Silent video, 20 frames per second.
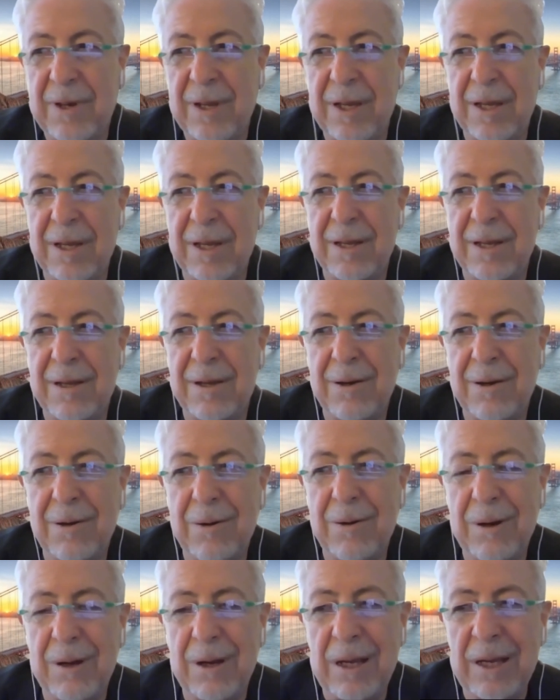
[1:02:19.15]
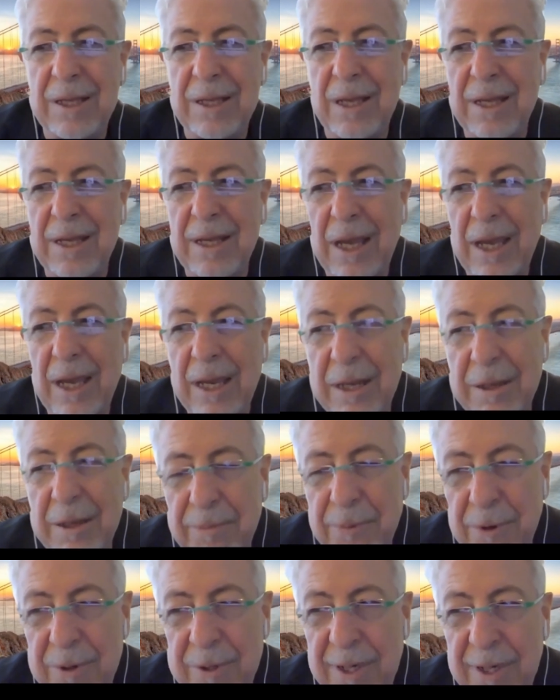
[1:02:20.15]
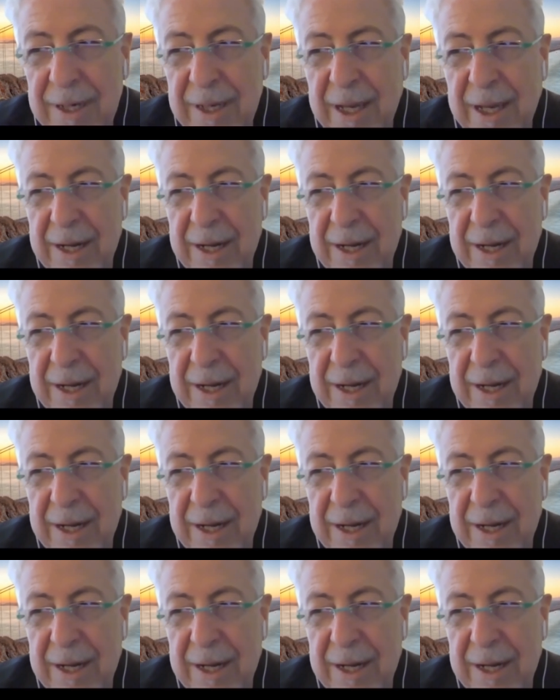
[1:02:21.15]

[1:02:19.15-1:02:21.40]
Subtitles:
an important